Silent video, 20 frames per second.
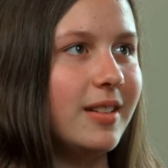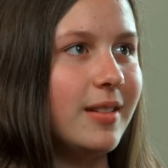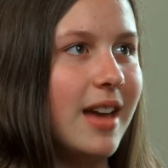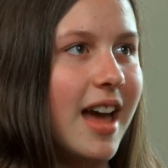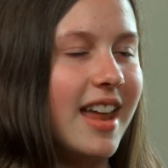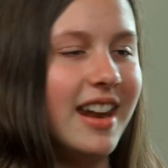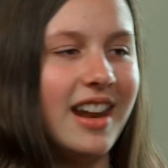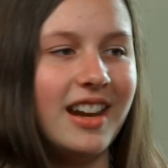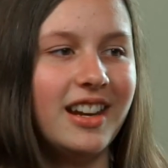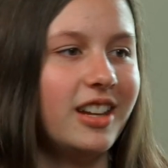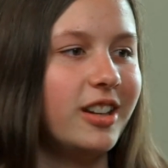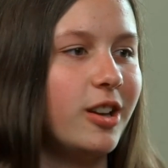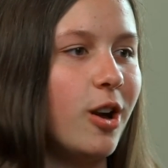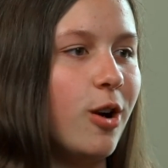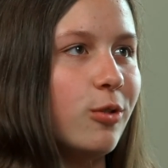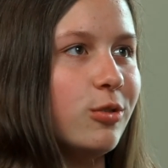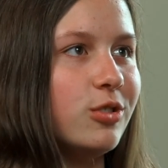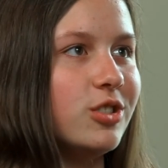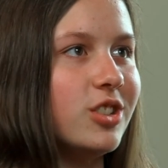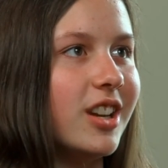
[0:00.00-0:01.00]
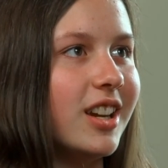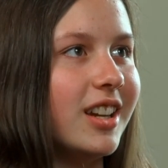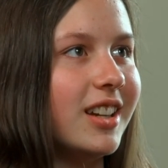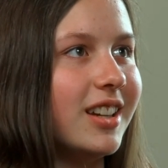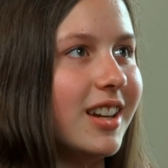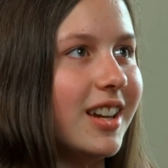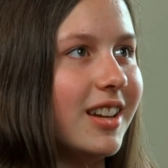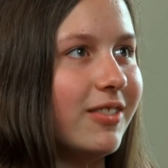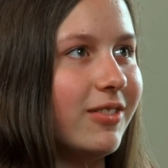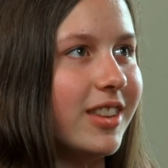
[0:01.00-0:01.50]
had any
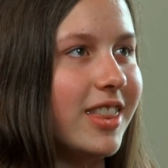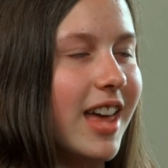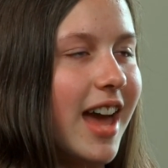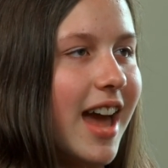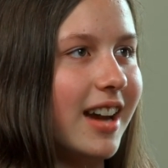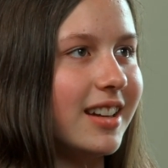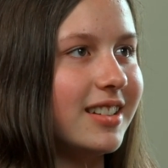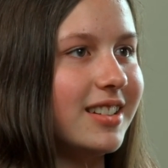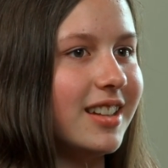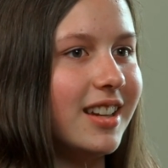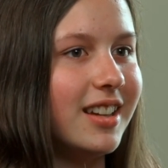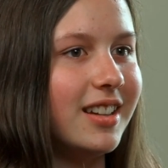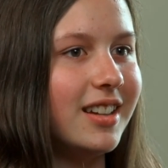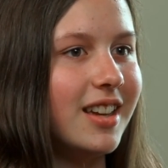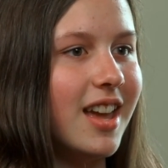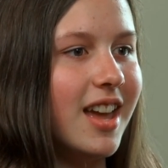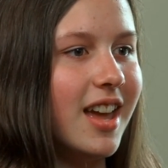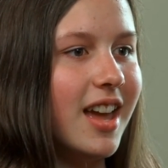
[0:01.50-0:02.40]
coaching with acting.